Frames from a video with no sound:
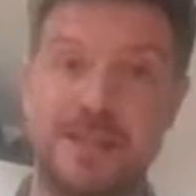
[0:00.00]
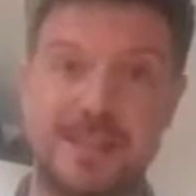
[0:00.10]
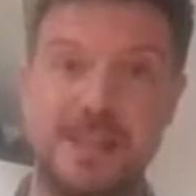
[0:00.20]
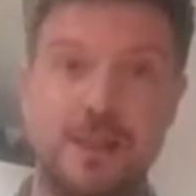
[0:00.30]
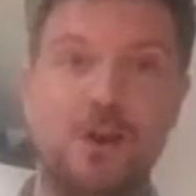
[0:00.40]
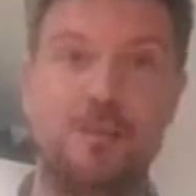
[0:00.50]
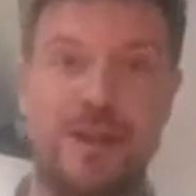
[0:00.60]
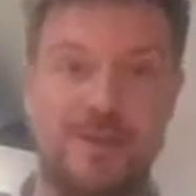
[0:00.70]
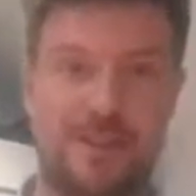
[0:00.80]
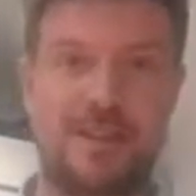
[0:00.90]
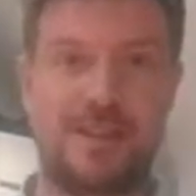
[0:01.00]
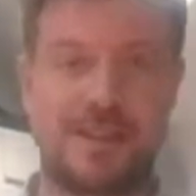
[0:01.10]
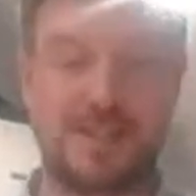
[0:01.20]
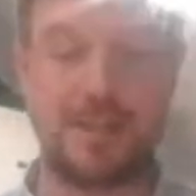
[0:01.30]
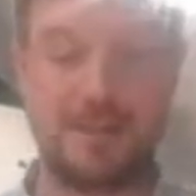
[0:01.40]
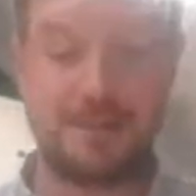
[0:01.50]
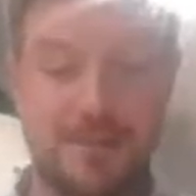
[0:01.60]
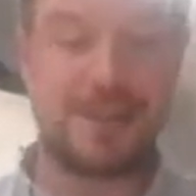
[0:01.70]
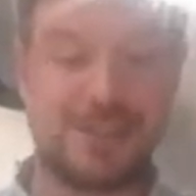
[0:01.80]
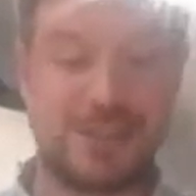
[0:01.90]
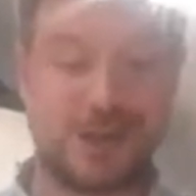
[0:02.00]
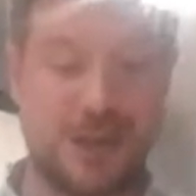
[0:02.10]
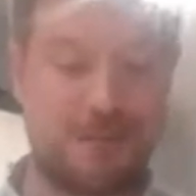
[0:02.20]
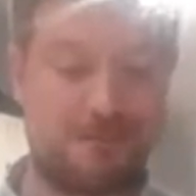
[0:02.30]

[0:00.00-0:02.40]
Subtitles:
but they're still humping everything they see. So